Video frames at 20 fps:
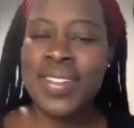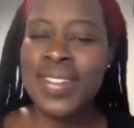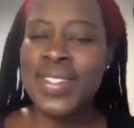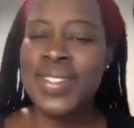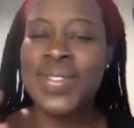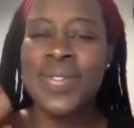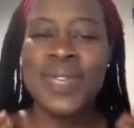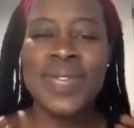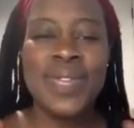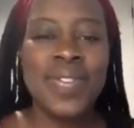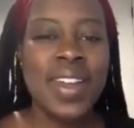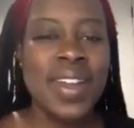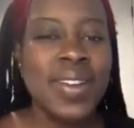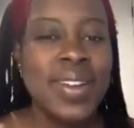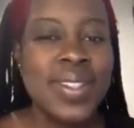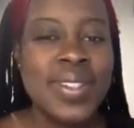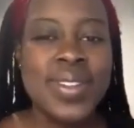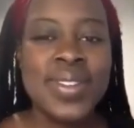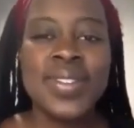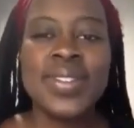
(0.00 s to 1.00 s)
So
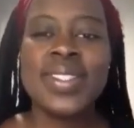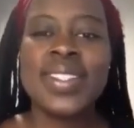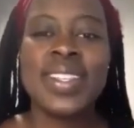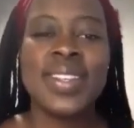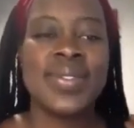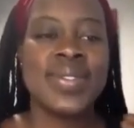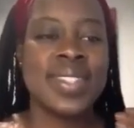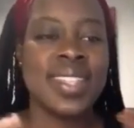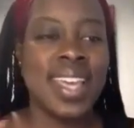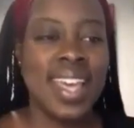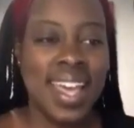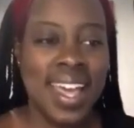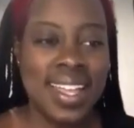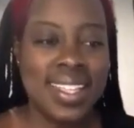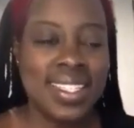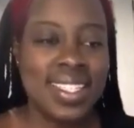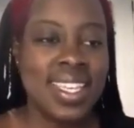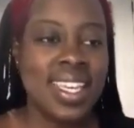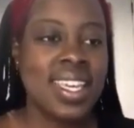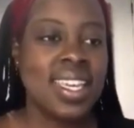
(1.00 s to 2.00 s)
very thirsty, it was a
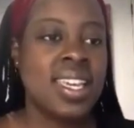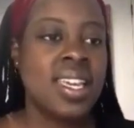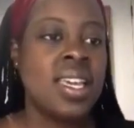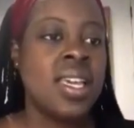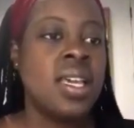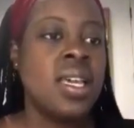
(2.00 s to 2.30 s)
hot day.